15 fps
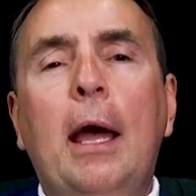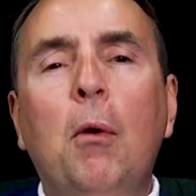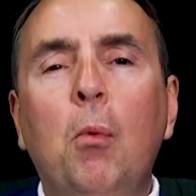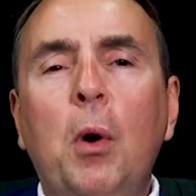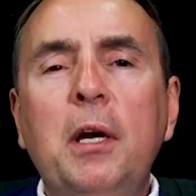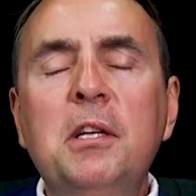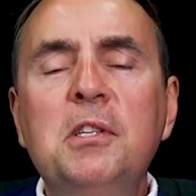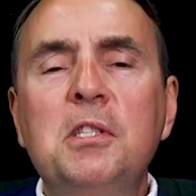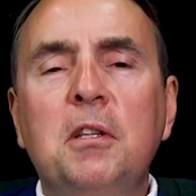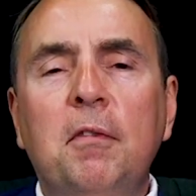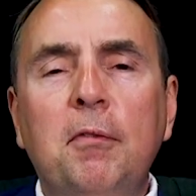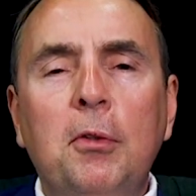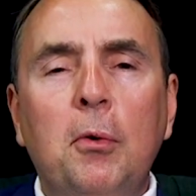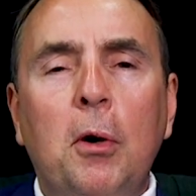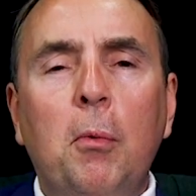And what is the
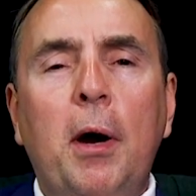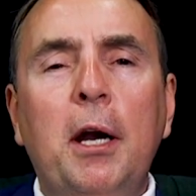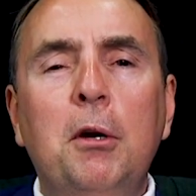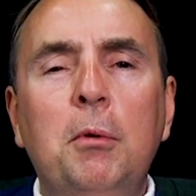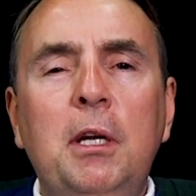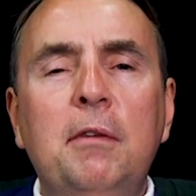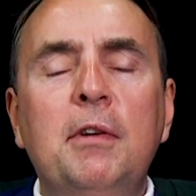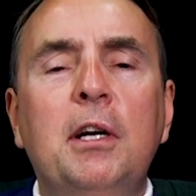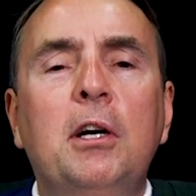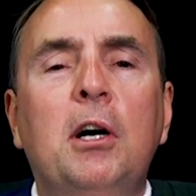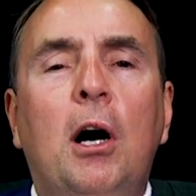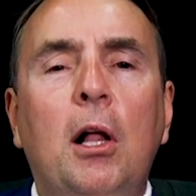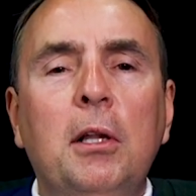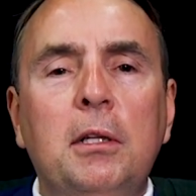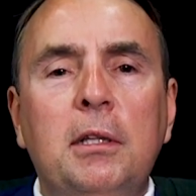floor? Why do we even
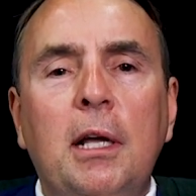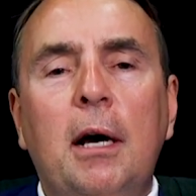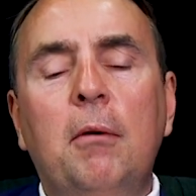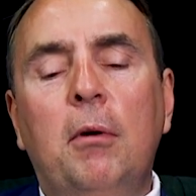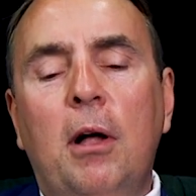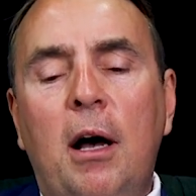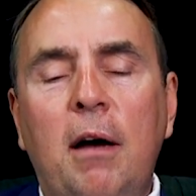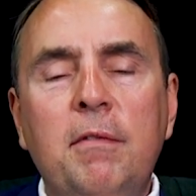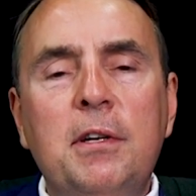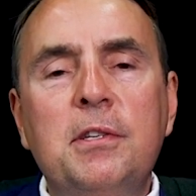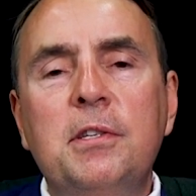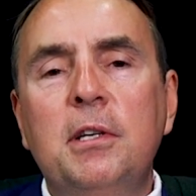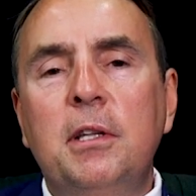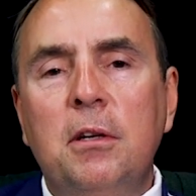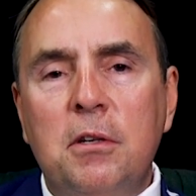call it that? Well,
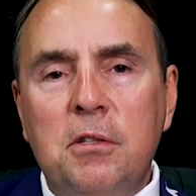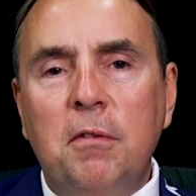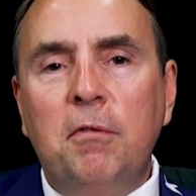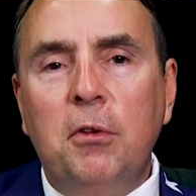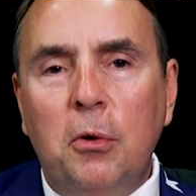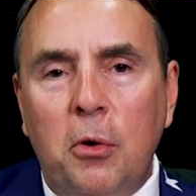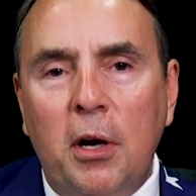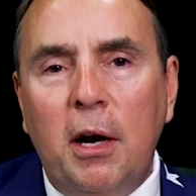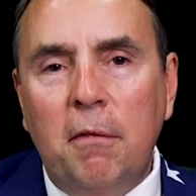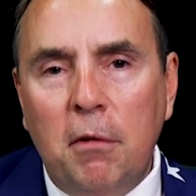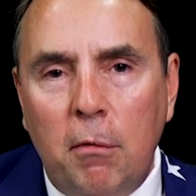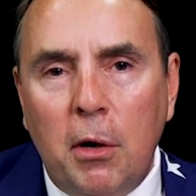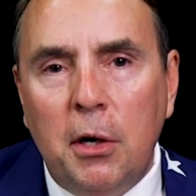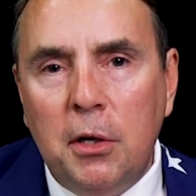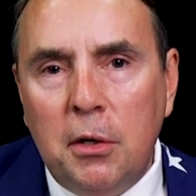obviously there's a floor
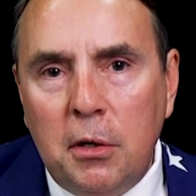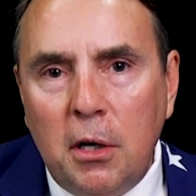everywhere you